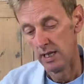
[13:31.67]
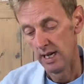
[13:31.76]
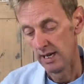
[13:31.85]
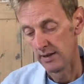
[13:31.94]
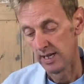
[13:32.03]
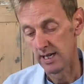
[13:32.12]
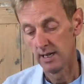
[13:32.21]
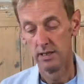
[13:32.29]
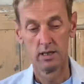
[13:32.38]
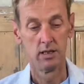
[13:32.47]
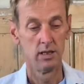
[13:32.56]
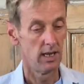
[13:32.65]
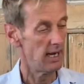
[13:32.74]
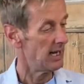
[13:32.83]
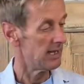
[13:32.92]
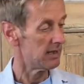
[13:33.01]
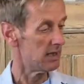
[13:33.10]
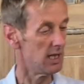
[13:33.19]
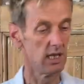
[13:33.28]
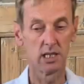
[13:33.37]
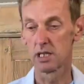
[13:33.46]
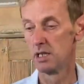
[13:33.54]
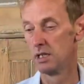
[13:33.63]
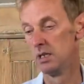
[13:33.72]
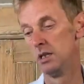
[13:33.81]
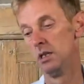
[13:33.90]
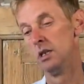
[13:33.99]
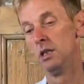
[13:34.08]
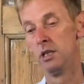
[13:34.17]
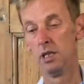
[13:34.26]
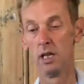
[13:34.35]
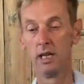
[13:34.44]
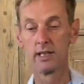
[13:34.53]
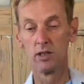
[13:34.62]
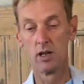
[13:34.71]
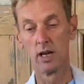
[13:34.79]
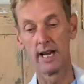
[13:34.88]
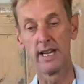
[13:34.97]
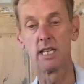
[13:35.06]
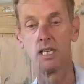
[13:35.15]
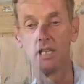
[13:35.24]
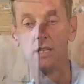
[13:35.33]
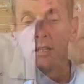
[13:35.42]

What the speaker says: and then add these a little later.